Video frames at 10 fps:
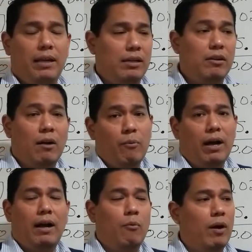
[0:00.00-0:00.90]
You know, I
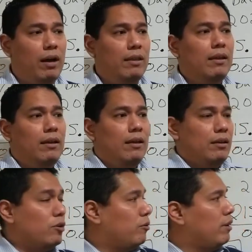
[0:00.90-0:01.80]
want I want
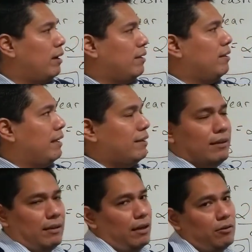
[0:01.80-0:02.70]
you know I, like
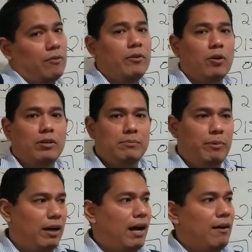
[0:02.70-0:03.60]
I don't even notice,
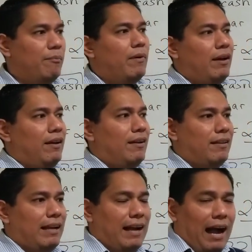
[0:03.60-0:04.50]
but I'm um,
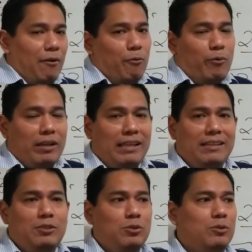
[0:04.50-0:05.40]
like I really
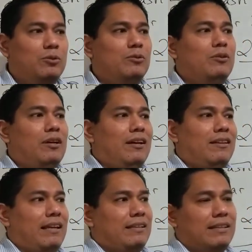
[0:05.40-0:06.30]
do
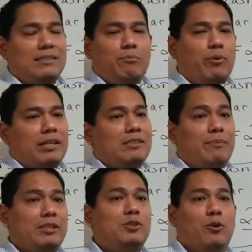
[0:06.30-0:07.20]
like this brings
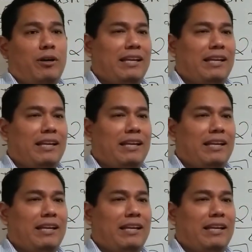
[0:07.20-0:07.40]
me joy.